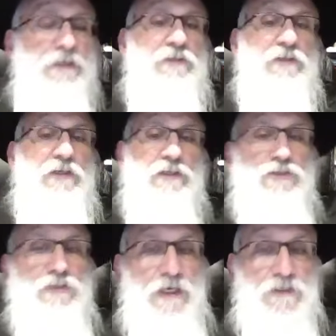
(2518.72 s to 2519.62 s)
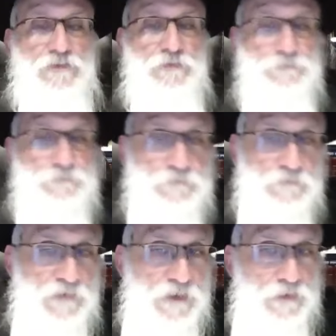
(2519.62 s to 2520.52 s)
into Yiddishkeit.
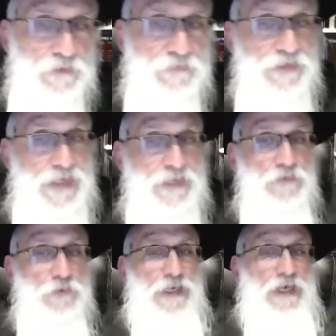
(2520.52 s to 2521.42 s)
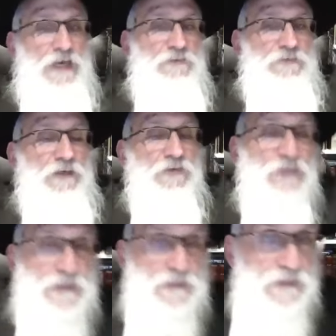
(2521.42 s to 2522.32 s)
Then you have a
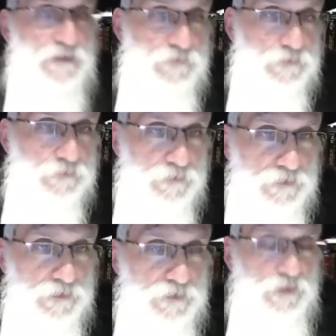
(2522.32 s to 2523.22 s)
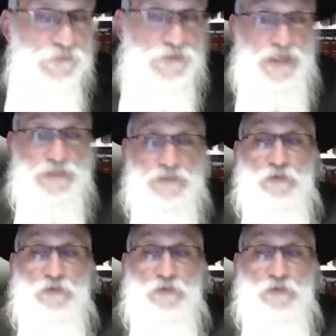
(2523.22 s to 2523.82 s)
second level. Take the